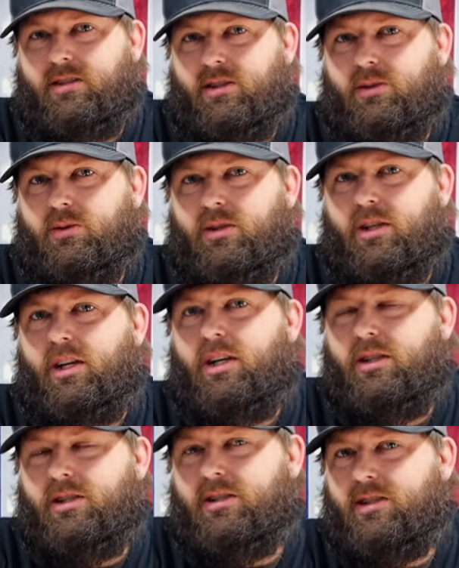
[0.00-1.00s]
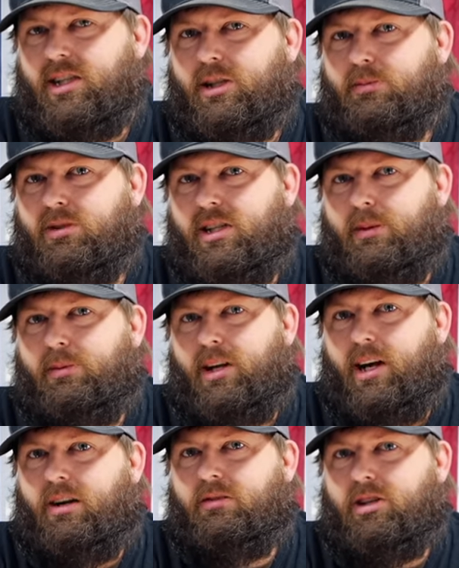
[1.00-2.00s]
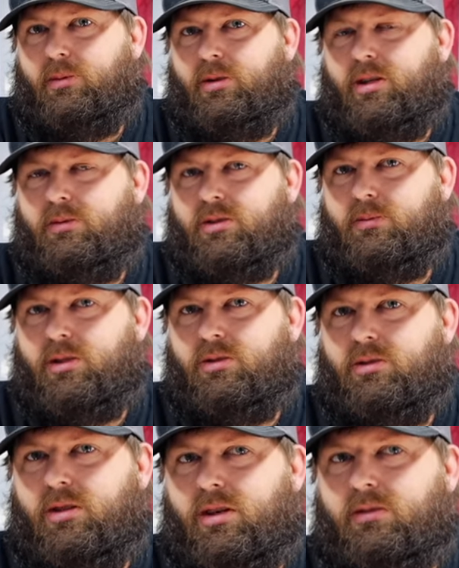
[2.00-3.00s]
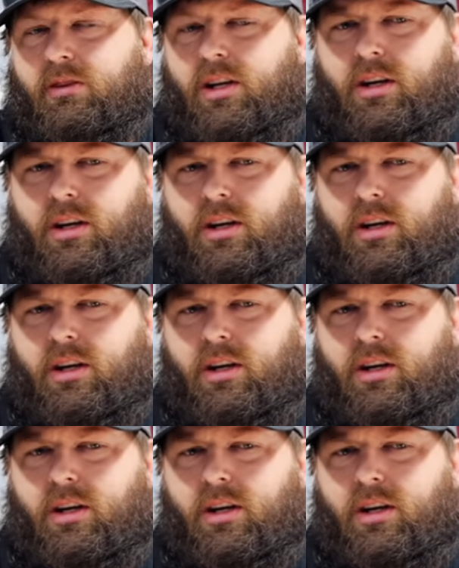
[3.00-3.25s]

So to see them stepping out and coming up with some new stuff,